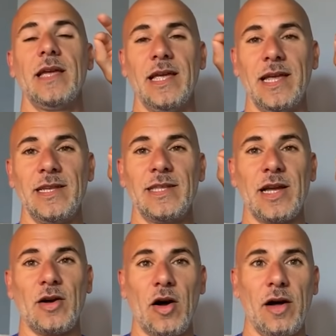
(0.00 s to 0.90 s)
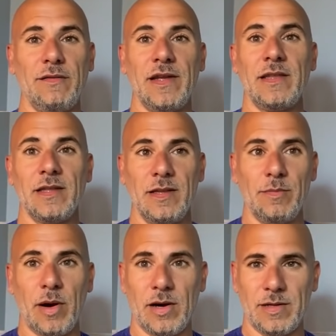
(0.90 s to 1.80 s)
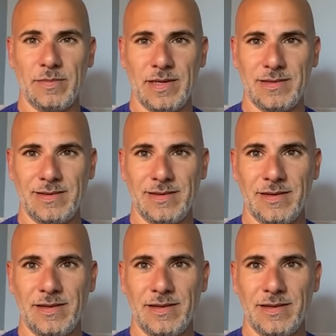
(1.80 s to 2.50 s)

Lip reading: in the COVID department.